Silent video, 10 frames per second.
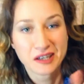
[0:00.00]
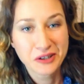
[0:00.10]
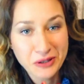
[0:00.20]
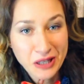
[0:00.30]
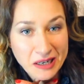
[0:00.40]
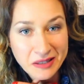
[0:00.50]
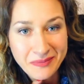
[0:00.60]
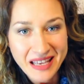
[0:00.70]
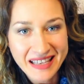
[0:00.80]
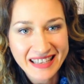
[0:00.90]
Good luck in
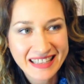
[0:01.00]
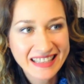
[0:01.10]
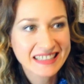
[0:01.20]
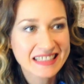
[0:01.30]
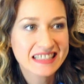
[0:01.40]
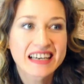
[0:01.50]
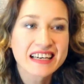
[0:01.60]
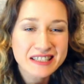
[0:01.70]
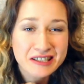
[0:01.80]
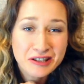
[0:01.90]
making it,
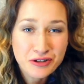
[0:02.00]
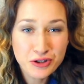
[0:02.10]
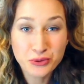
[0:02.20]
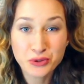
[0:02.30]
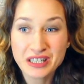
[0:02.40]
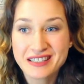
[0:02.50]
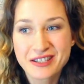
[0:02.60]
and enjoy it.